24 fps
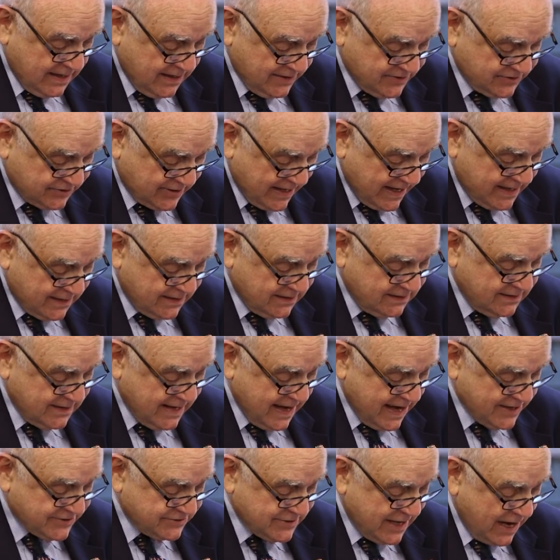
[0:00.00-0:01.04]
stated,
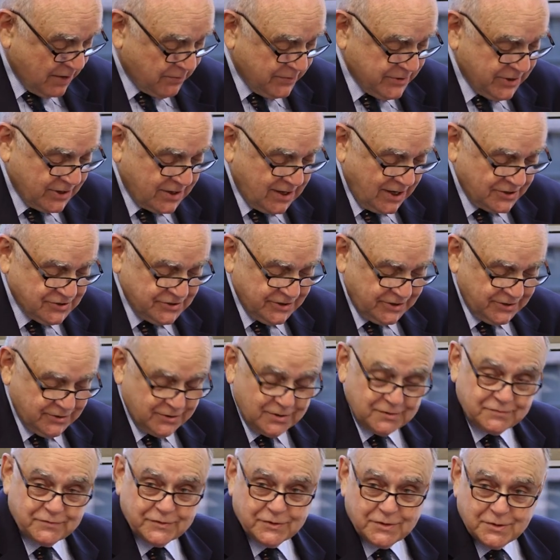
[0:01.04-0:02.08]
that's not what your country can
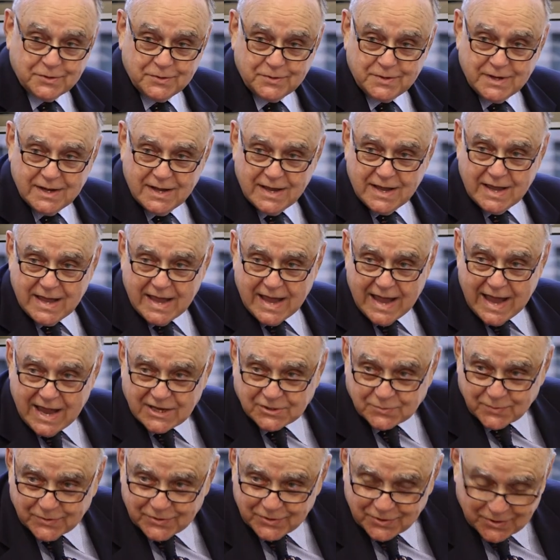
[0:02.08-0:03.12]
do for you,
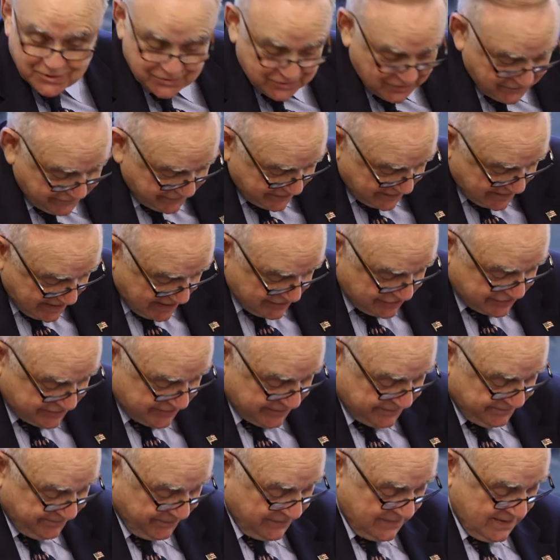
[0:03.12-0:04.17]
that's what you could do for your
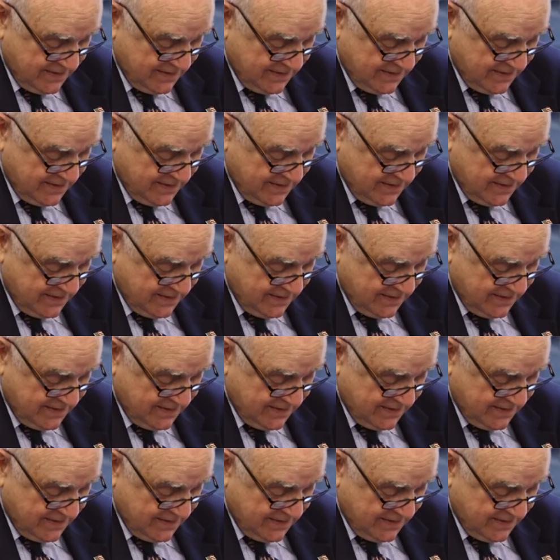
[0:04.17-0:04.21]
country.